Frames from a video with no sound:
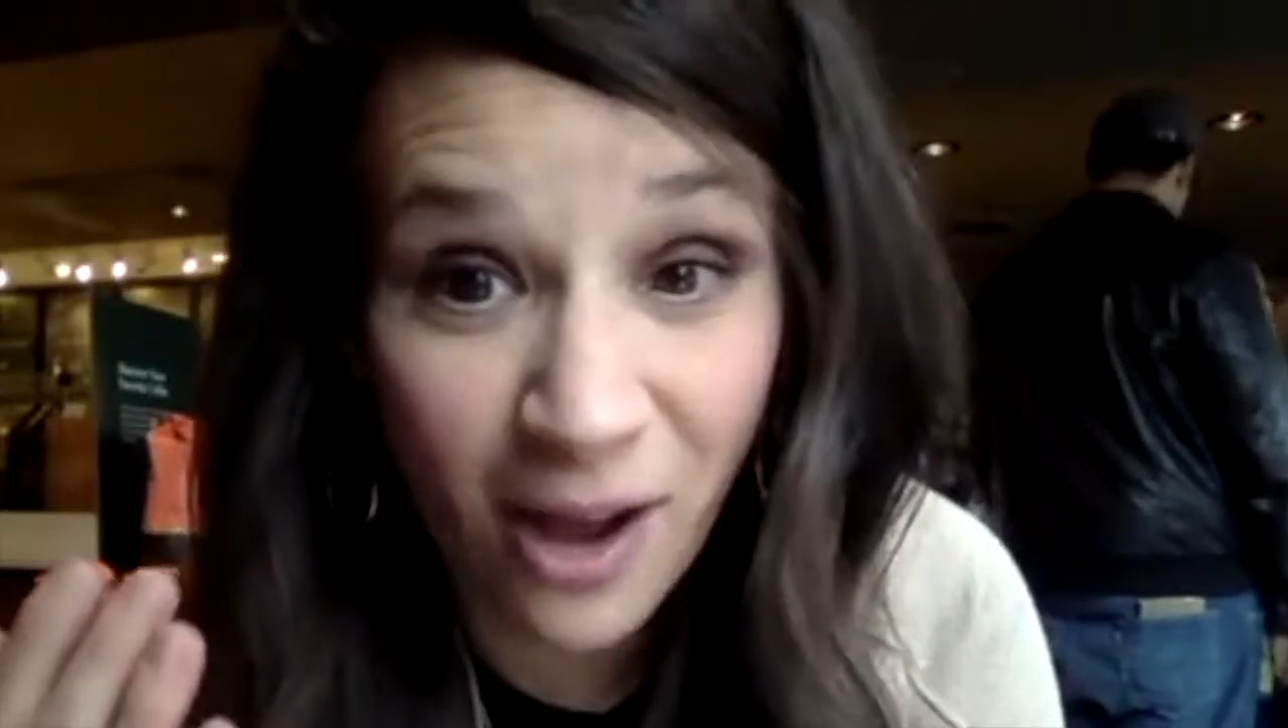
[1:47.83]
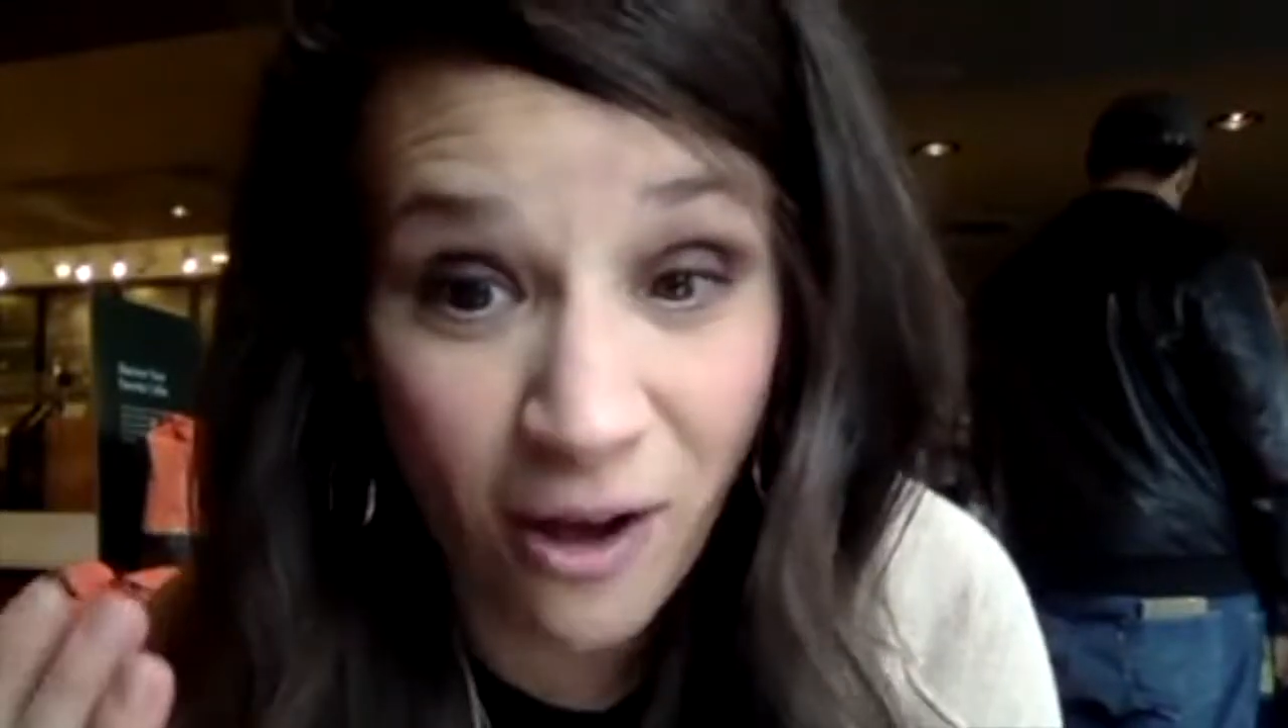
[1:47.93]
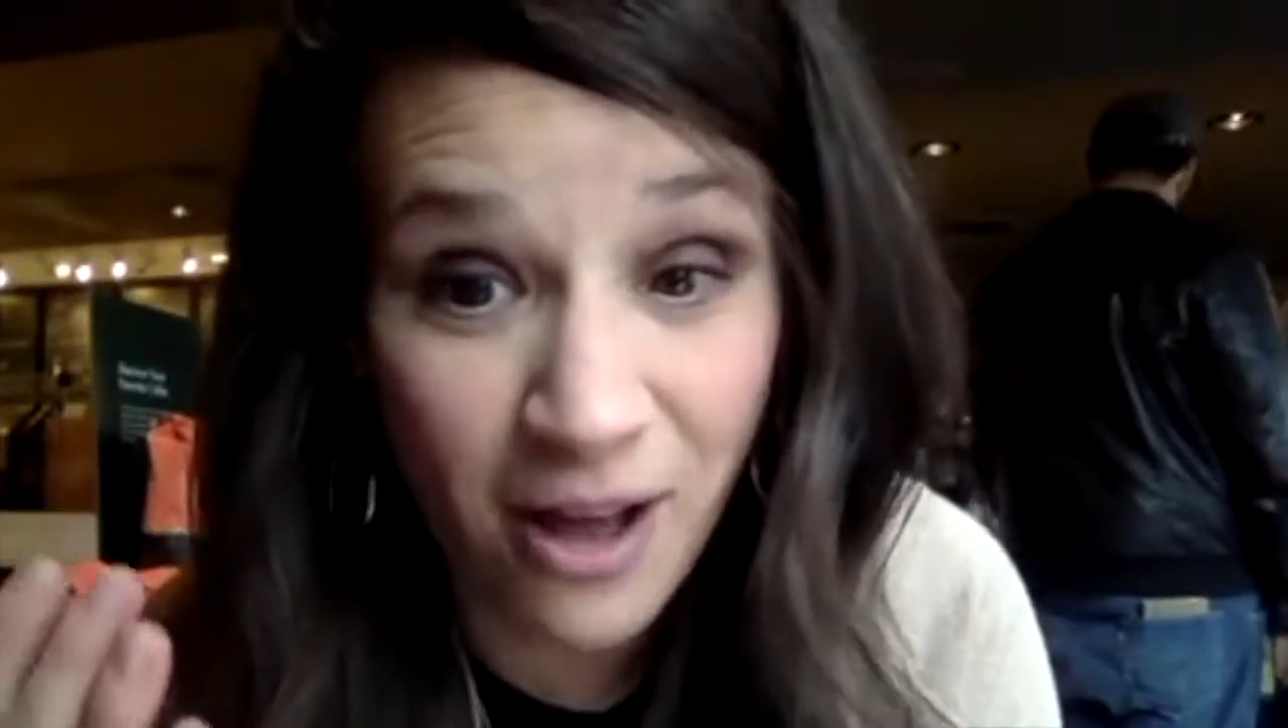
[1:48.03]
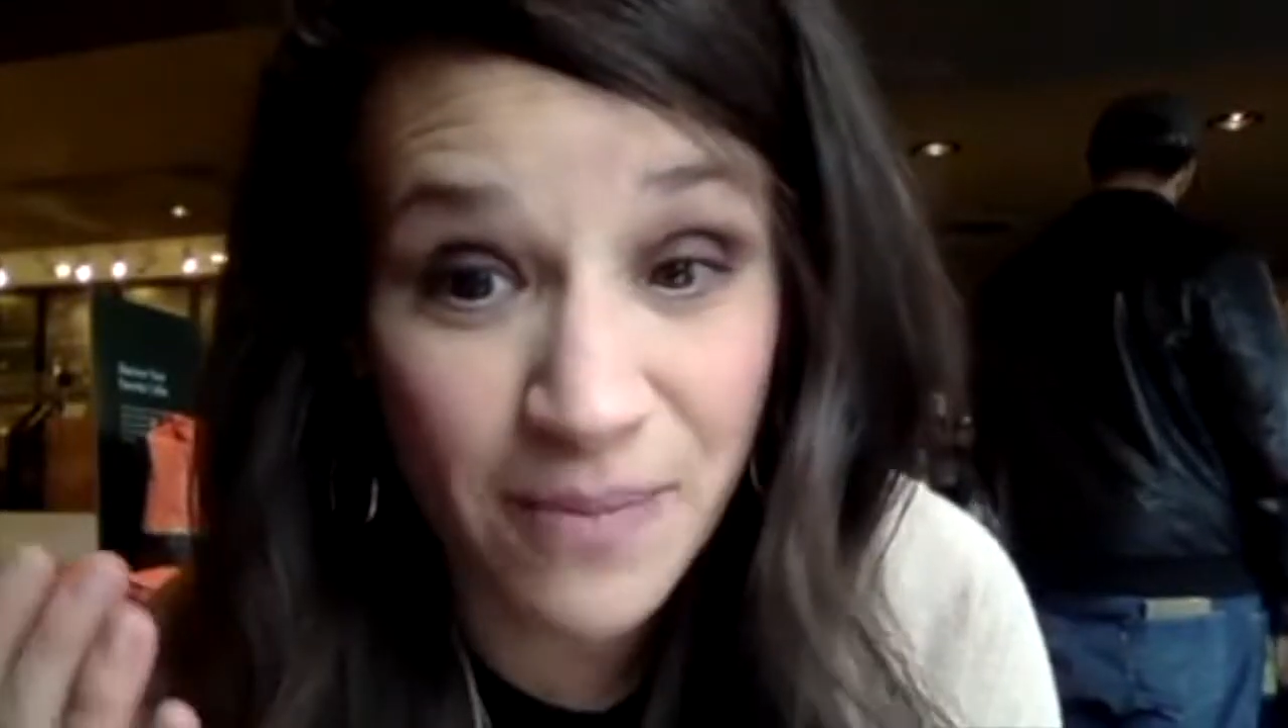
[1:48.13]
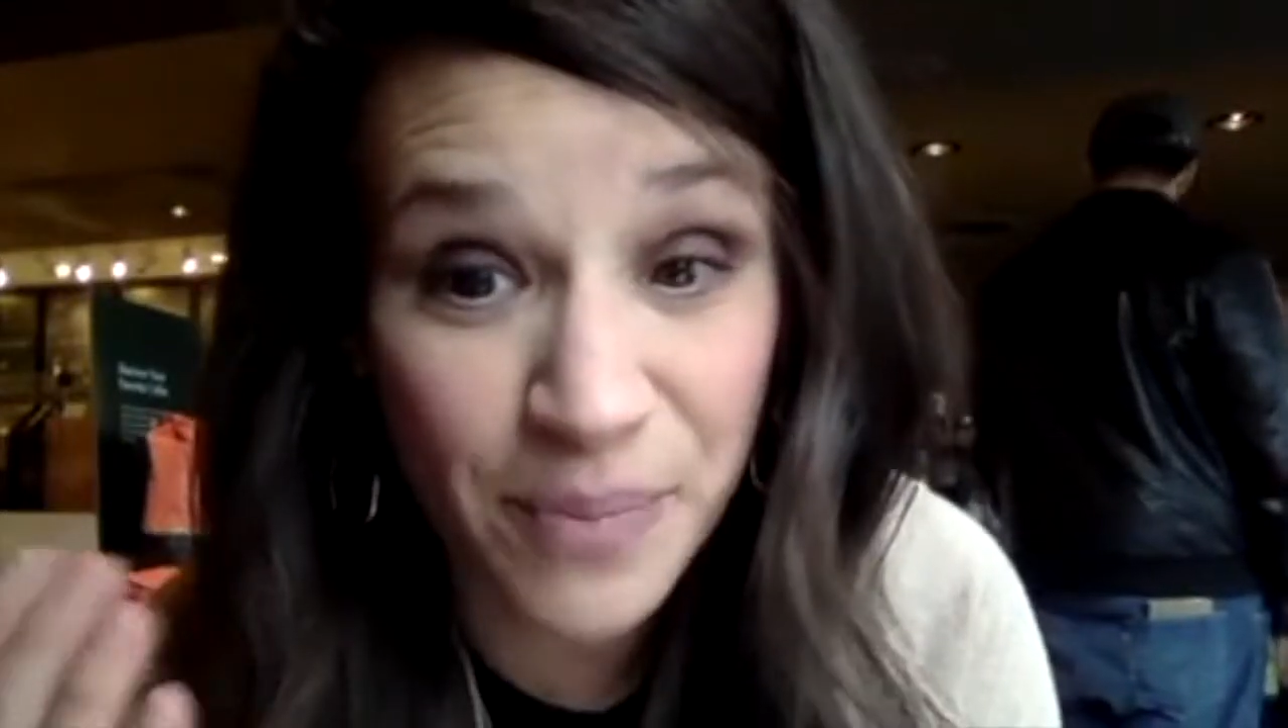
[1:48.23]

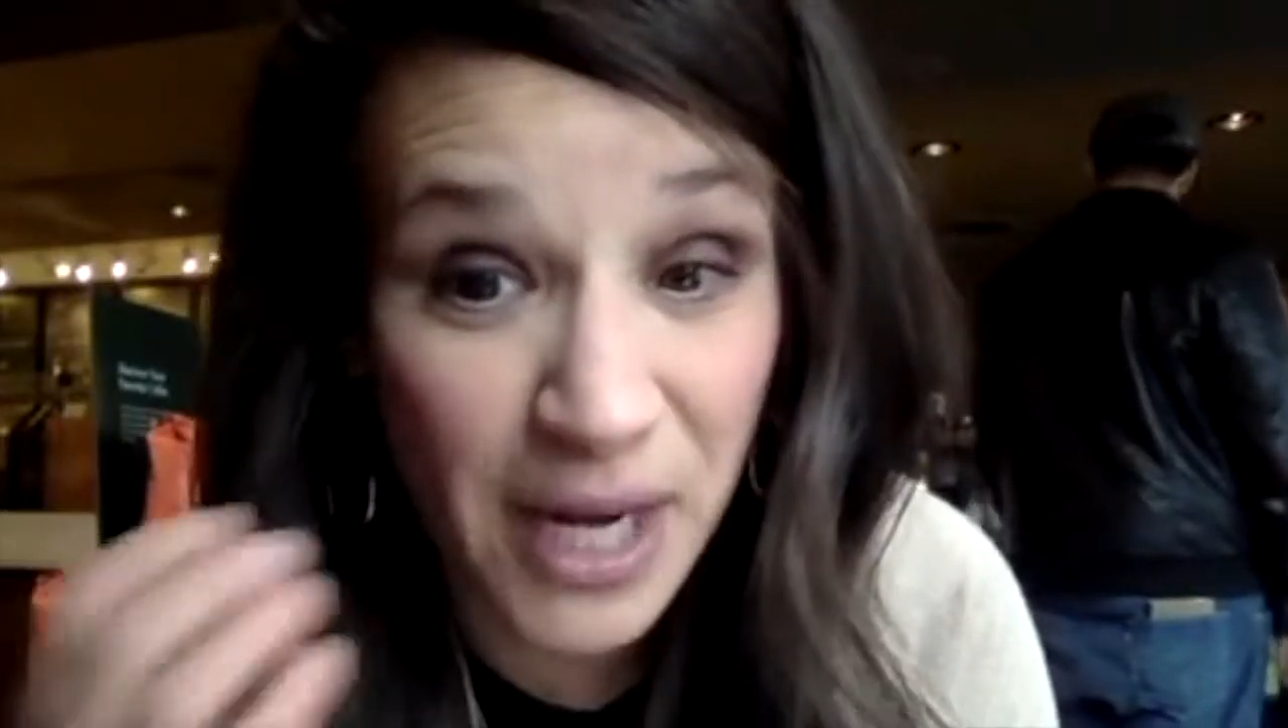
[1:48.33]
on